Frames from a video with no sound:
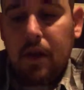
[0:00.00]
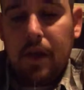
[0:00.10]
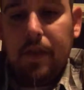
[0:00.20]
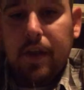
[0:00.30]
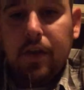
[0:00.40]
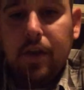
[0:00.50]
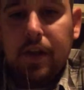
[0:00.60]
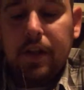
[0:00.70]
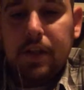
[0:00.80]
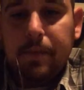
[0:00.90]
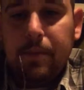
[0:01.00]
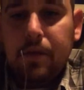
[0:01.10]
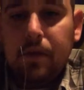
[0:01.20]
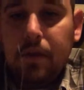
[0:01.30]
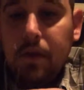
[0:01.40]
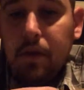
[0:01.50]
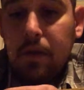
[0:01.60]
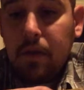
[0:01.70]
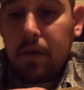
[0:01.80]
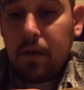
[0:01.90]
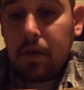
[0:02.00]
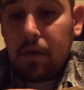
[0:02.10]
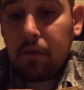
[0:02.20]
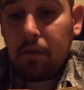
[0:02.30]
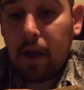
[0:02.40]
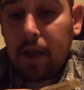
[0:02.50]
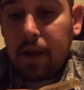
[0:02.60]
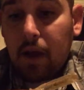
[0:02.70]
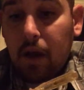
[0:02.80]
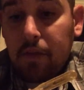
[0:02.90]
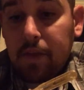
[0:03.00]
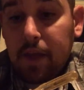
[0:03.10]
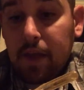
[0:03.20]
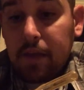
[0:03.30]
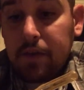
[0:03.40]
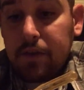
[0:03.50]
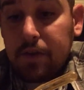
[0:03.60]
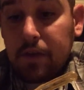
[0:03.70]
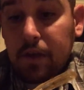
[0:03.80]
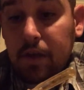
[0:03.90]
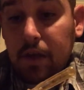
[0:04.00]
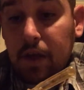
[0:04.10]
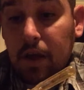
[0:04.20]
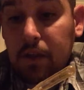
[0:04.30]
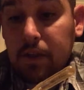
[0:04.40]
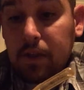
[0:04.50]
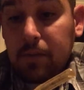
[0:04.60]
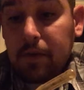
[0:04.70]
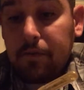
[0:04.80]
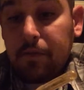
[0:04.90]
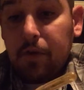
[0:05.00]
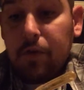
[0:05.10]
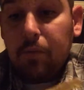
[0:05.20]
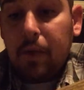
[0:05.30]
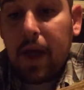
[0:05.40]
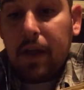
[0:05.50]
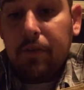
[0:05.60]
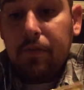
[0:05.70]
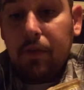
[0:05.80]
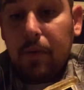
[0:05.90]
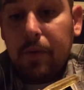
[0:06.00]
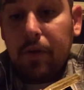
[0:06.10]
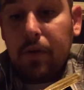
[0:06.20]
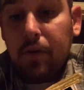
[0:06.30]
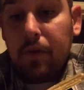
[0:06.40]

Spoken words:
And then you're going to clip it right on the edge, a little bit further back from your